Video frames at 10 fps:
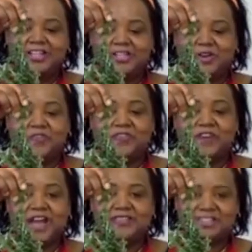So
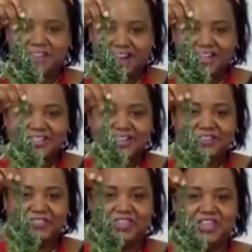5 stalks
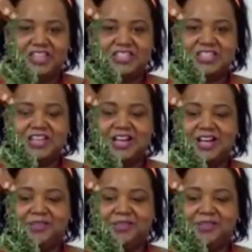of this